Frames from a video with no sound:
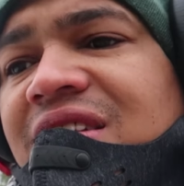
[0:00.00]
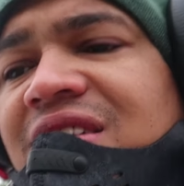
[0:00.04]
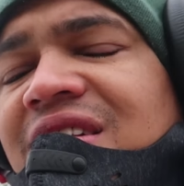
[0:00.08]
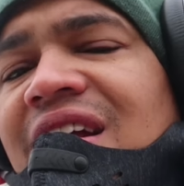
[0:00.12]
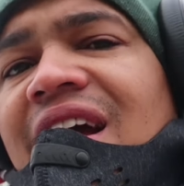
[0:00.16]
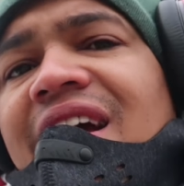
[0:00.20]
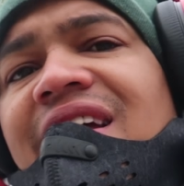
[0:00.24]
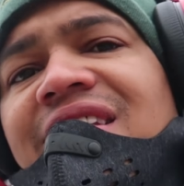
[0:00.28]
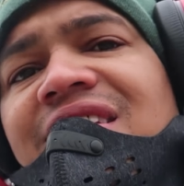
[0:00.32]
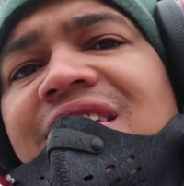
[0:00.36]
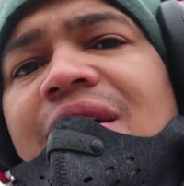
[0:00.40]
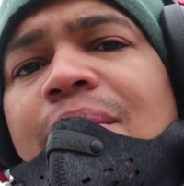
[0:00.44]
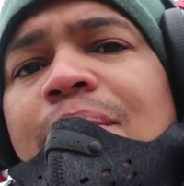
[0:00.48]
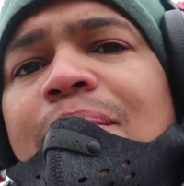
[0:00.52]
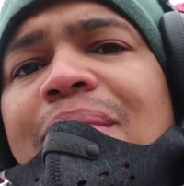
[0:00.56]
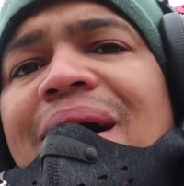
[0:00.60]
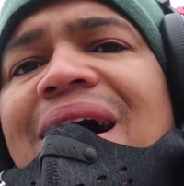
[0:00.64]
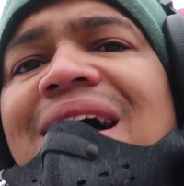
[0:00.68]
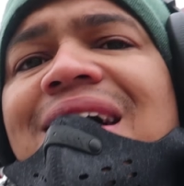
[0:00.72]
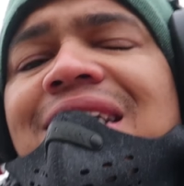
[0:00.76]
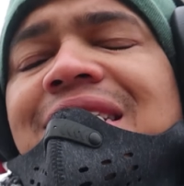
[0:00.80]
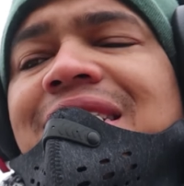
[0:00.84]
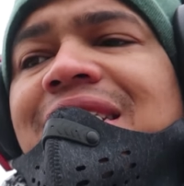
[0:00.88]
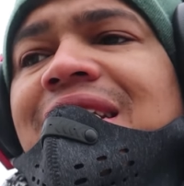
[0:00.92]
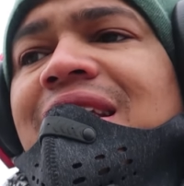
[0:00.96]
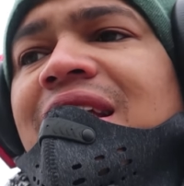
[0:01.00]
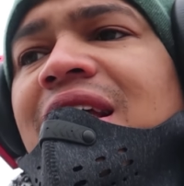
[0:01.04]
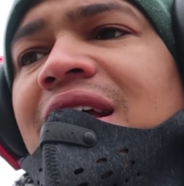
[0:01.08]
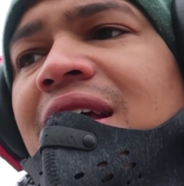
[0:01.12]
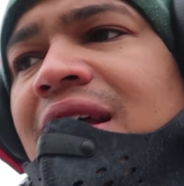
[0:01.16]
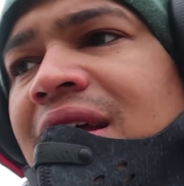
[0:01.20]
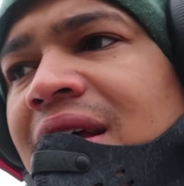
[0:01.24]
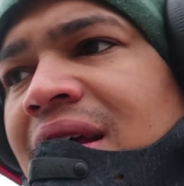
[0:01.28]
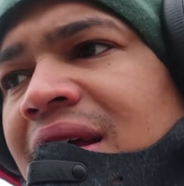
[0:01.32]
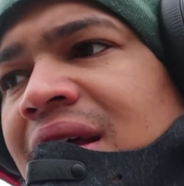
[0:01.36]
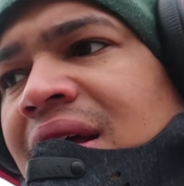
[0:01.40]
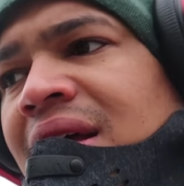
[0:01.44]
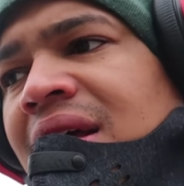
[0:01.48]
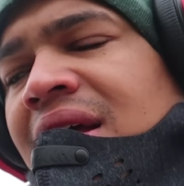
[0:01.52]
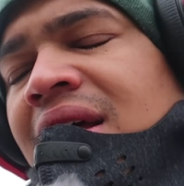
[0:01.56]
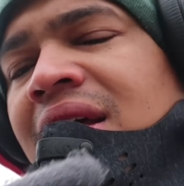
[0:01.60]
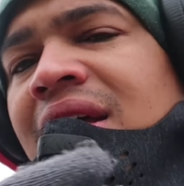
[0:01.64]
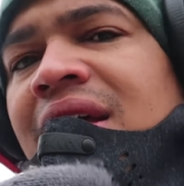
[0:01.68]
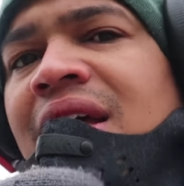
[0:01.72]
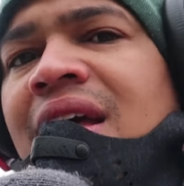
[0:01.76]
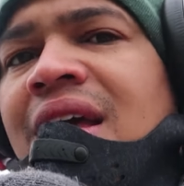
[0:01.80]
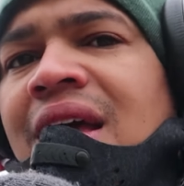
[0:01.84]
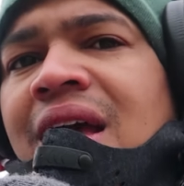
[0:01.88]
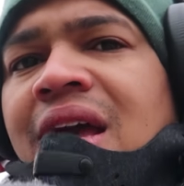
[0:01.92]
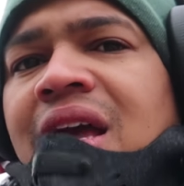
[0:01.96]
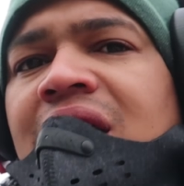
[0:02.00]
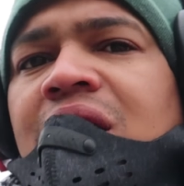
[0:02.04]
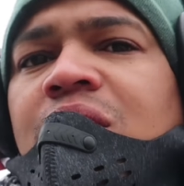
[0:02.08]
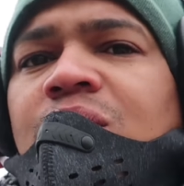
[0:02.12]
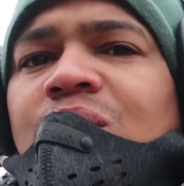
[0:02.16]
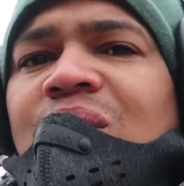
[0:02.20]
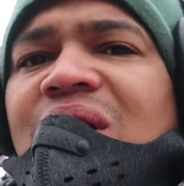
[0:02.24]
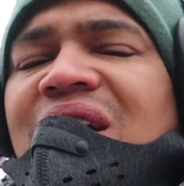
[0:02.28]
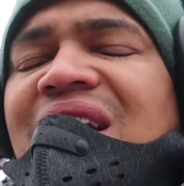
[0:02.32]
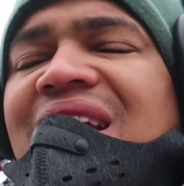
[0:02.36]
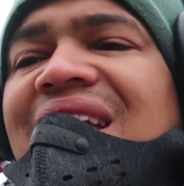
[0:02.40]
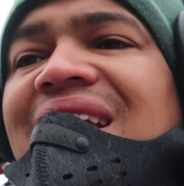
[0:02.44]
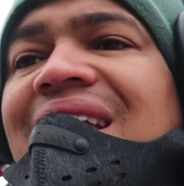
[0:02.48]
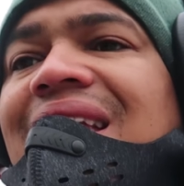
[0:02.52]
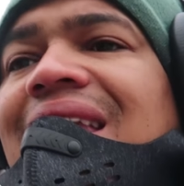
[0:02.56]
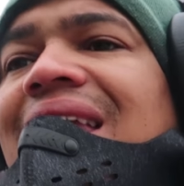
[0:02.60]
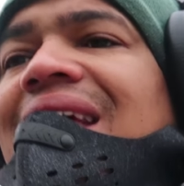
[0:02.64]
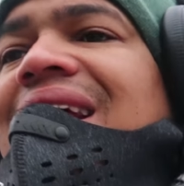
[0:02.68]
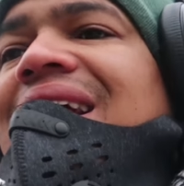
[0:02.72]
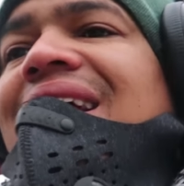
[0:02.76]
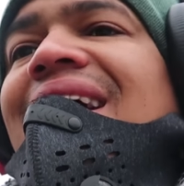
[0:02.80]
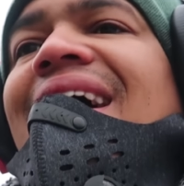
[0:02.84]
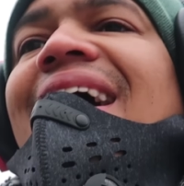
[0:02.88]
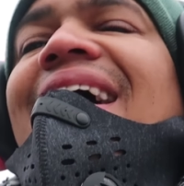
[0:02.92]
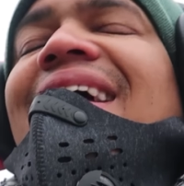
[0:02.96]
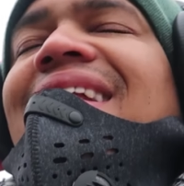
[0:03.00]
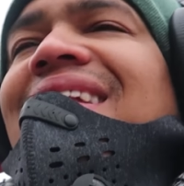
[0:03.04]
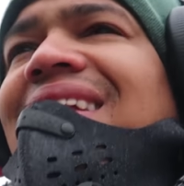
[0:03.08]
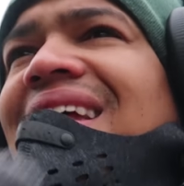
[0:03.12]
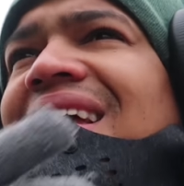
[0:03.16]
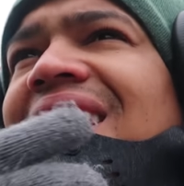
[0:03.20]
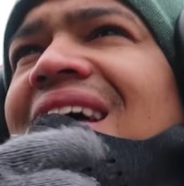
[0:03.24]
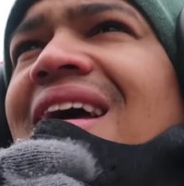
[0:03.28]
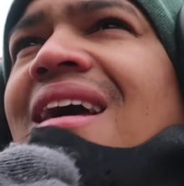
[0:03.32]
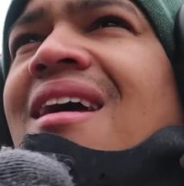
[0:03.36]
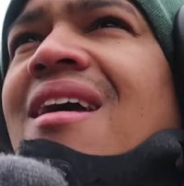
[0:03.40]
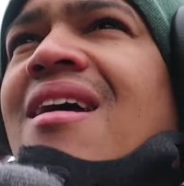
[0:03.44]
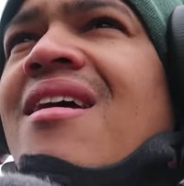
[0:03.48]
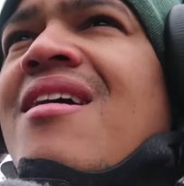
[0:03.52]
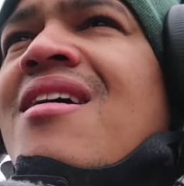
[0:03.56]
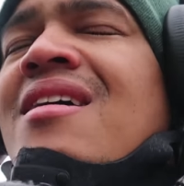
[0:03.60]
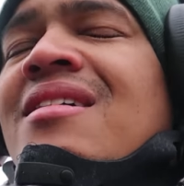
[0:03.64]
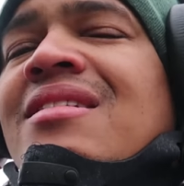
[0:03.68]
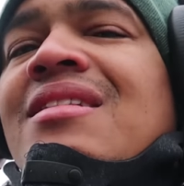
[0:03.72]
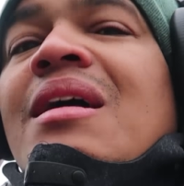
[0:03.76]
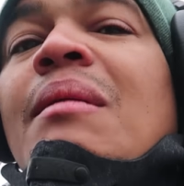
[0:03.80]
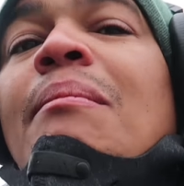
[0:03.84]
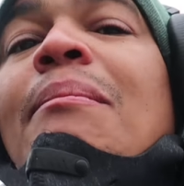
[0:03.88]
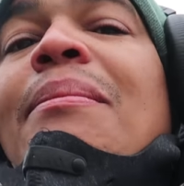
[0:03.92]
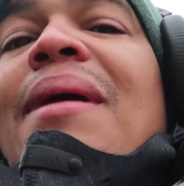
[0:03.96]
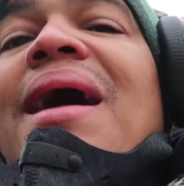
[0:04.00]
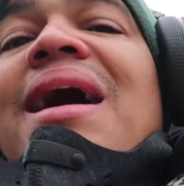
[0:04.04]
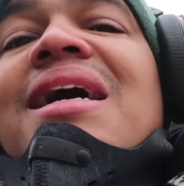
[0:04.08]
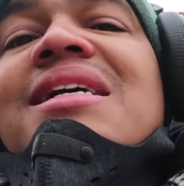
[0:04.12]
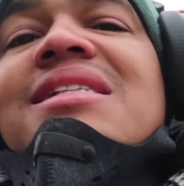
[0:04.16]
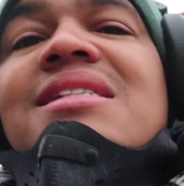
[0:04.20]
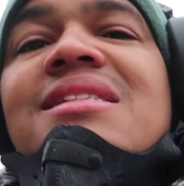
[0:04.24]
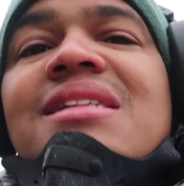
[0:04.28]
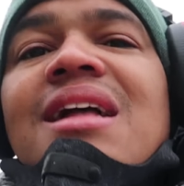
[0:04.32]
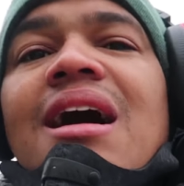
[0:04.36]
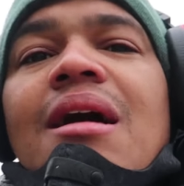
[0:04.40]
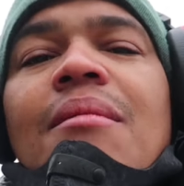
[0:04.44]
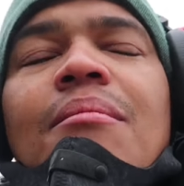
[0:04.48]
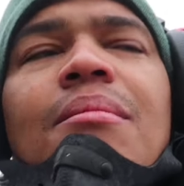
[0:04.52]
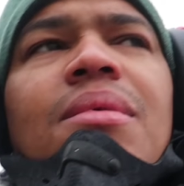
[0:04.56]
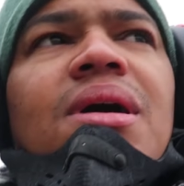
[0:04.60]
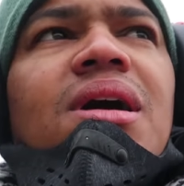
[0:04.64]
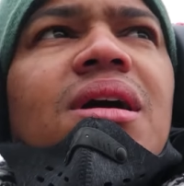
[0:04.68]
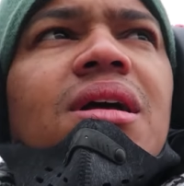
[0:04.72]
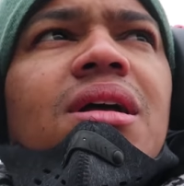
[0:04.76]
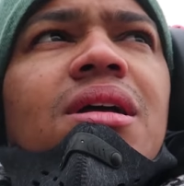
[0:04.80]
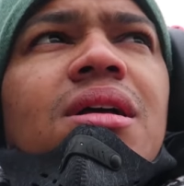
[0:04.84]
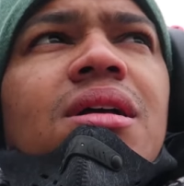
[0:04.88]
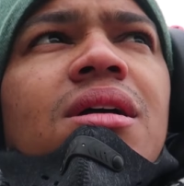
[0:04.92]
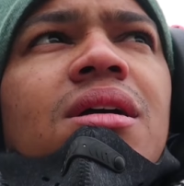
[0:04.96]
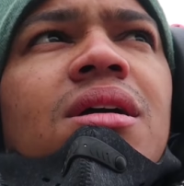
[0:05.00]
take the bus, it will indicate the bus number